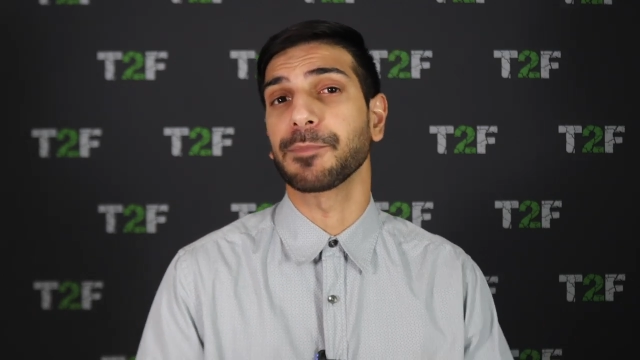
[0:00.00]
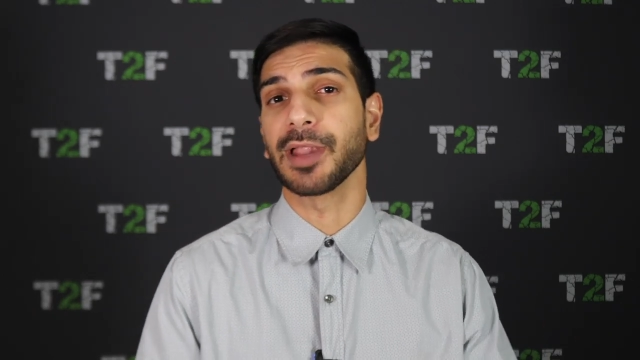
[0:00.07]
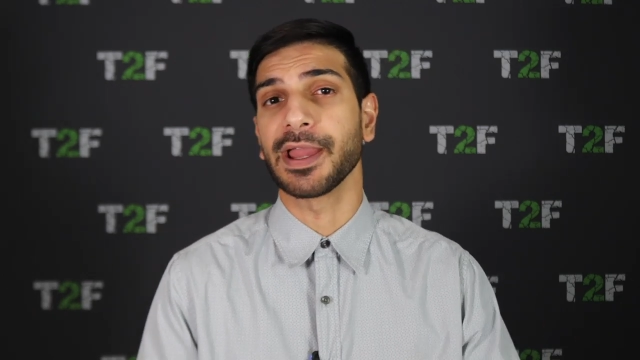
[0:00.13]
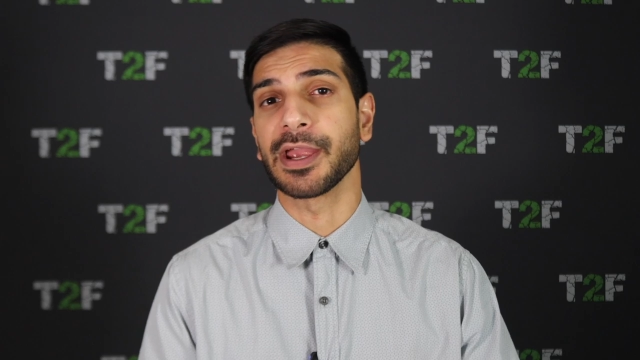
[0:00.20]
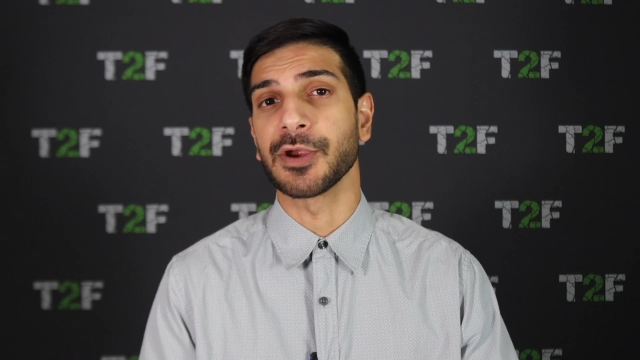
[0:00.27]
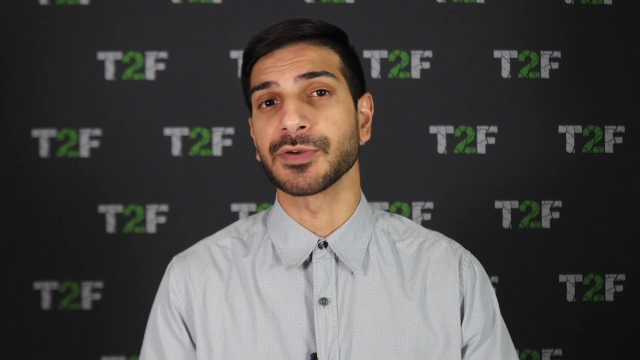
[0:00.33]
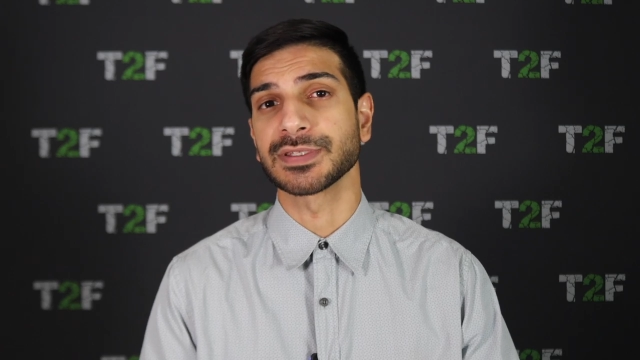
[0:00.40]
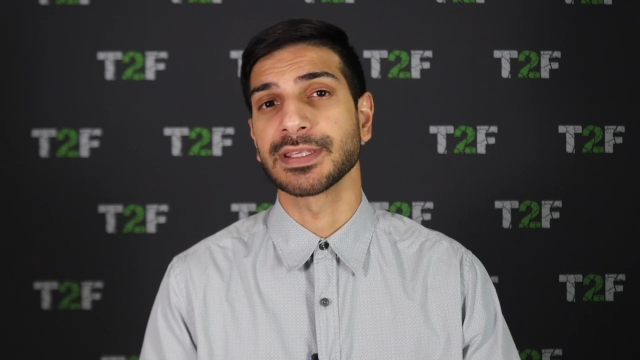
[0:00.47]

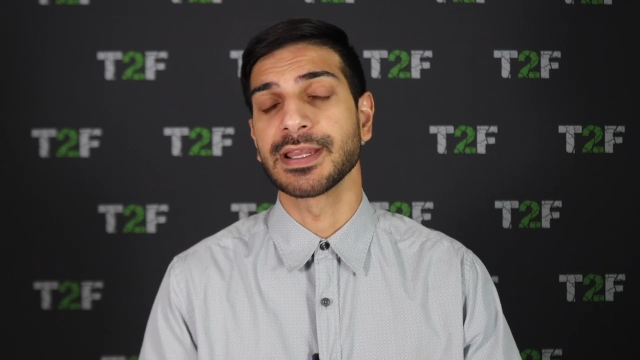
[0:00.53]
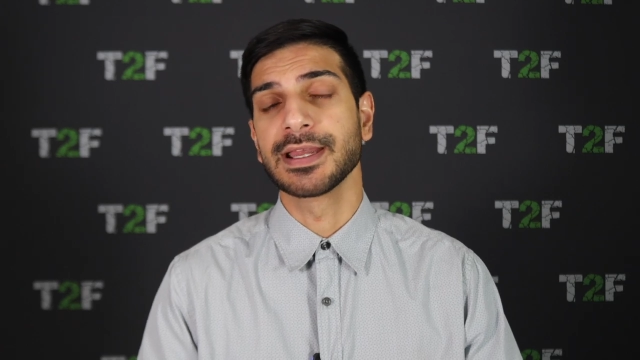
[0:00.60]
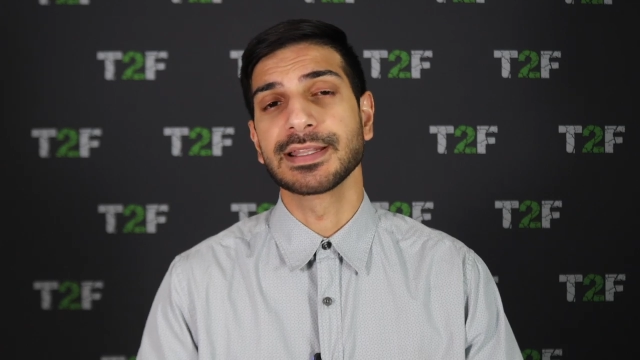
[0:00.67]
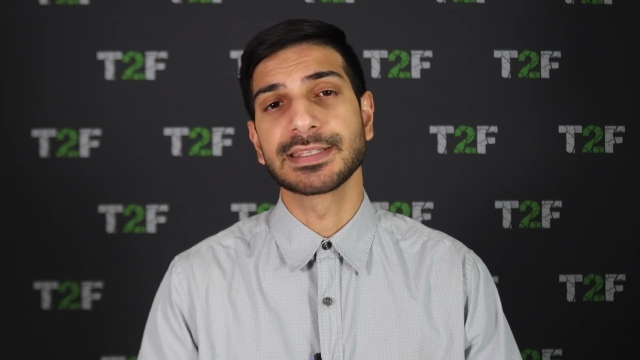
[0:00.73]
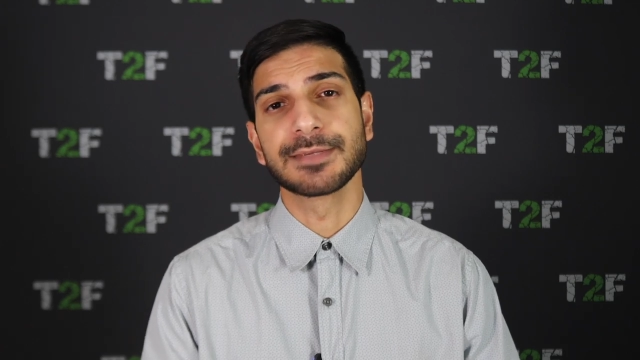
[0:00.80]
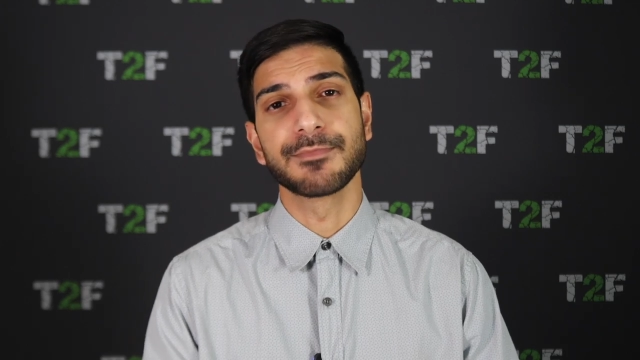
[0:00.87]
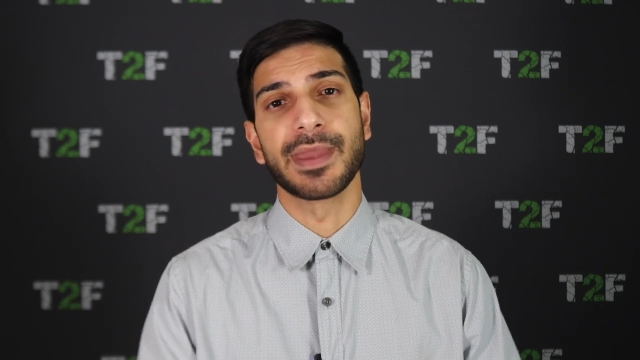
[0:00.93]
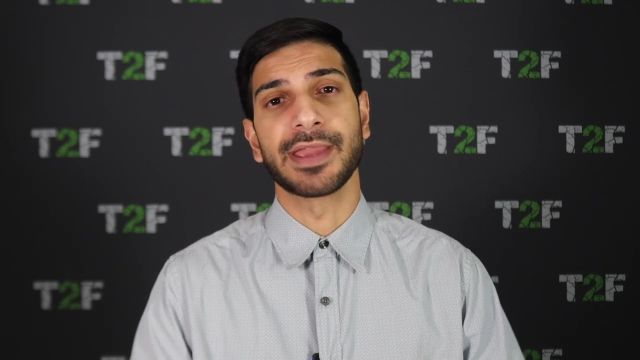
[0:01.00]
players
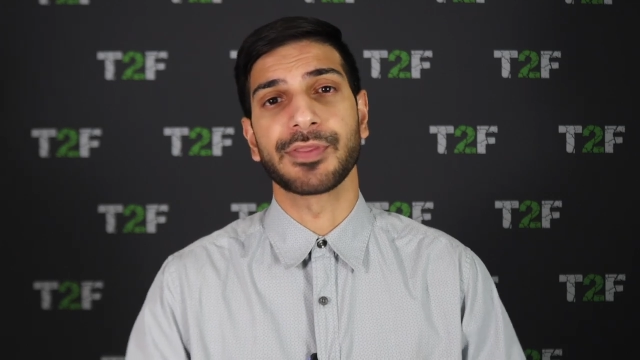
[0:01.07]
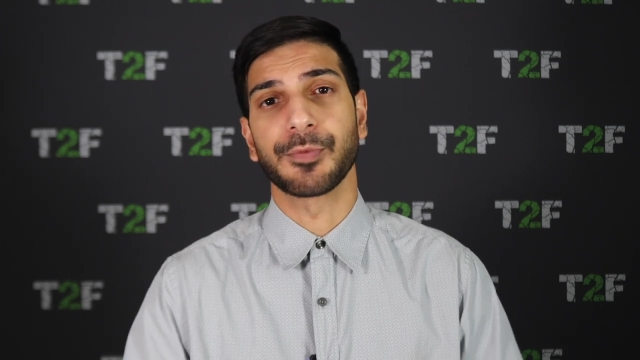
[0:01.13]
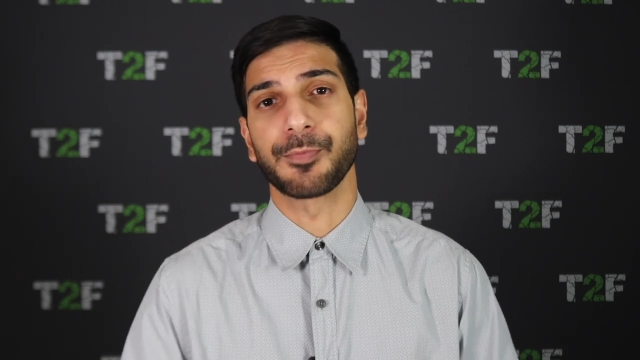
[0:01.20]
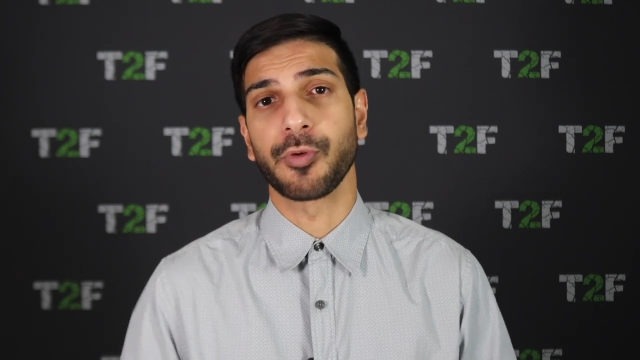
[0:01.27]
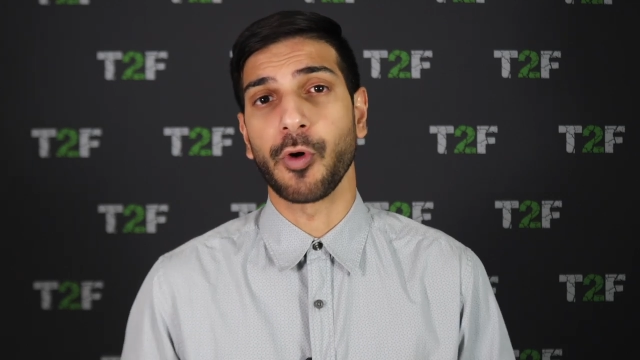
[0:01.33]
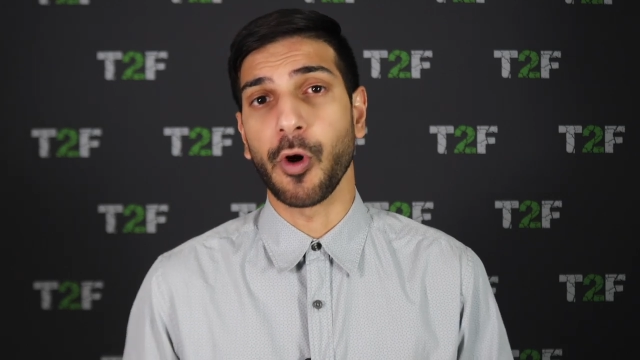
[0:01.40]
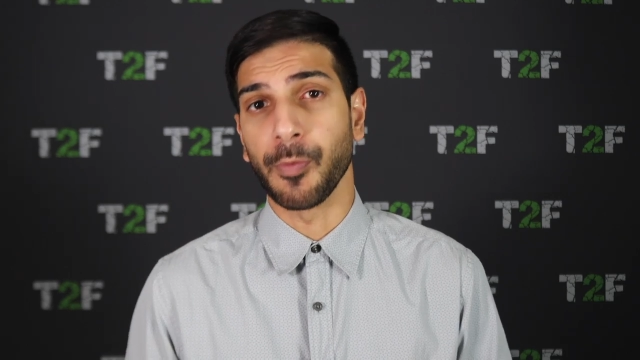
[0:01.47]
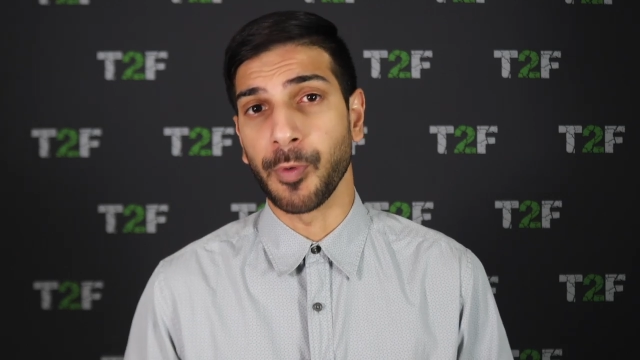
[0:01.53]
to make the
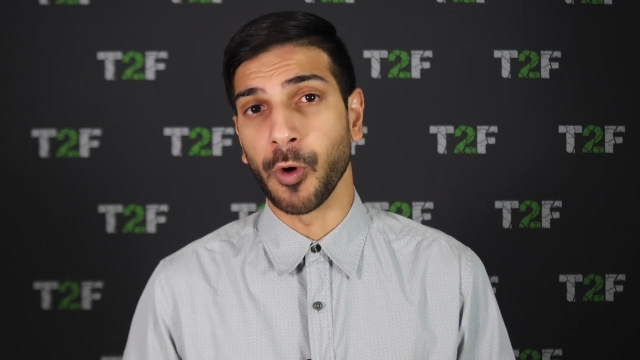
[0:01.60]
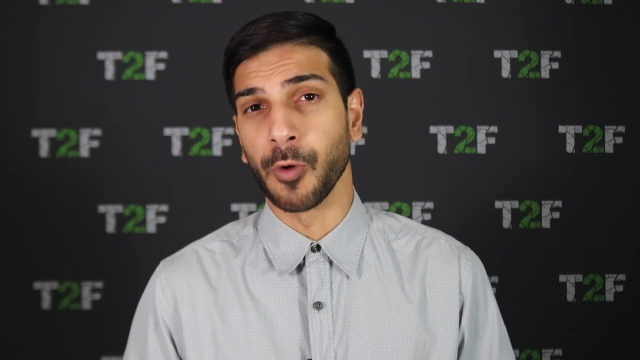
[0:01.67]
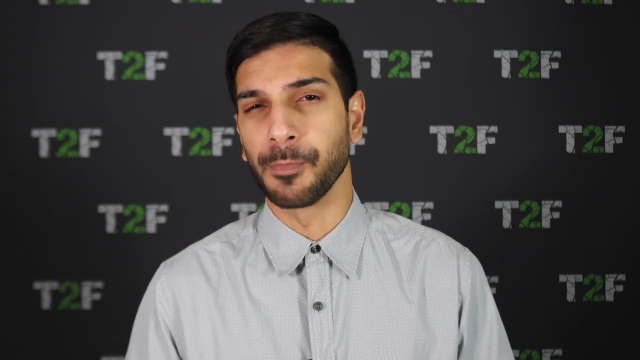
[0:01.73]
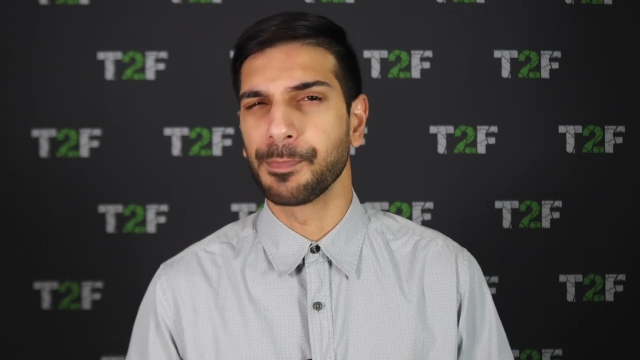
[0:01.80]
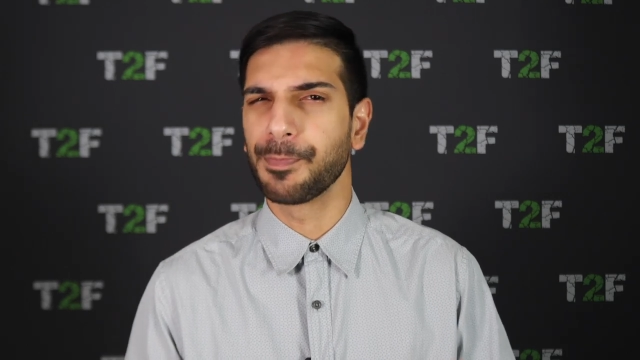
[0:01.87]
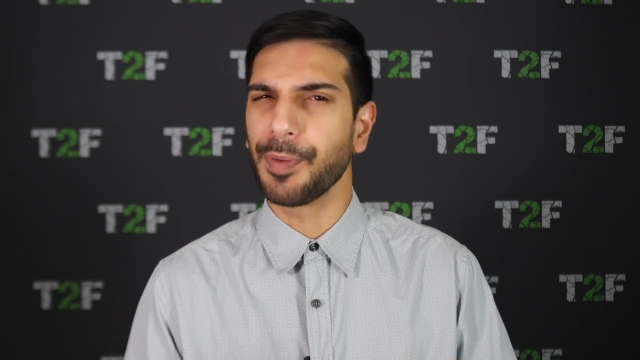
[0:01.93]
Pro Bowl.